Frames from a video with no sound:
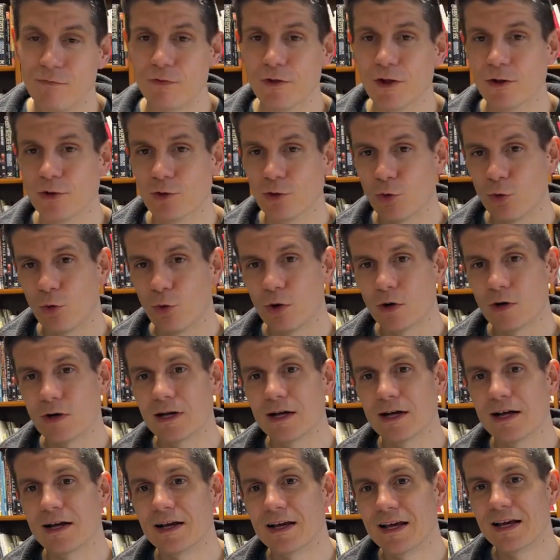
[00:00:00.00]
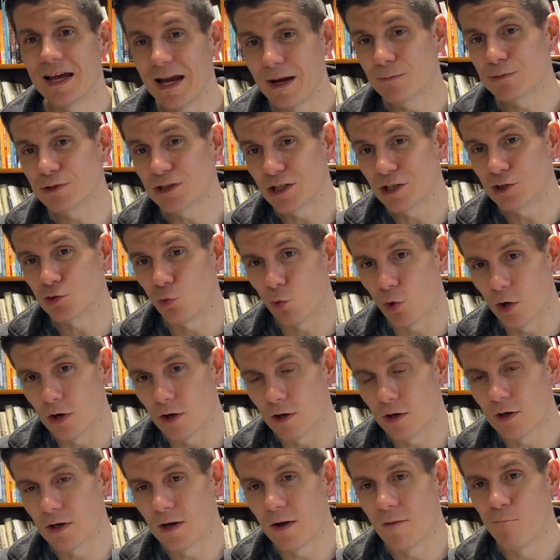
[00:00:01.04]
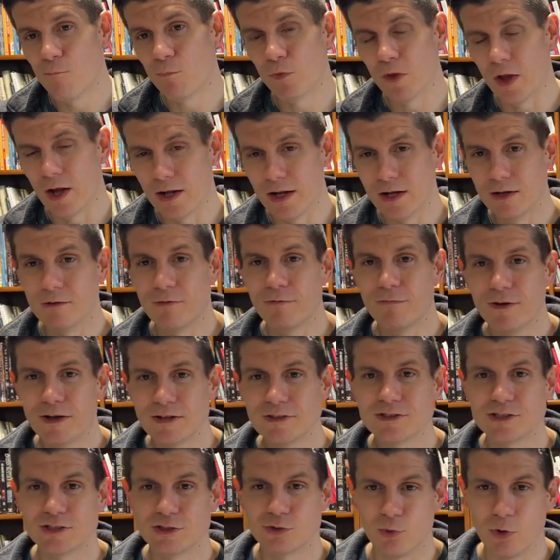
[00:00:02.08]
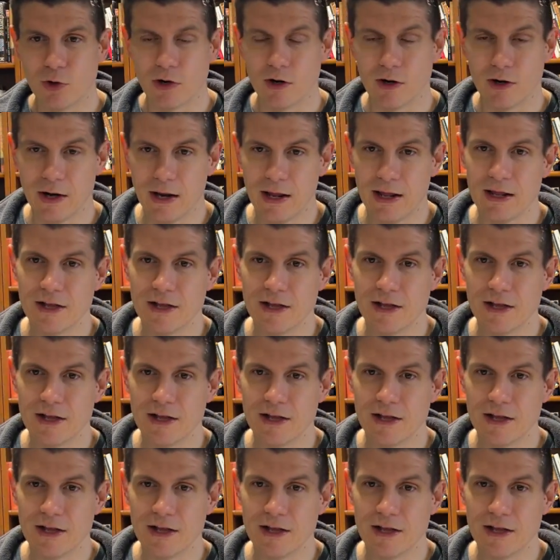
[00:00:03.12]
The Lord keeps his word and he defends his word.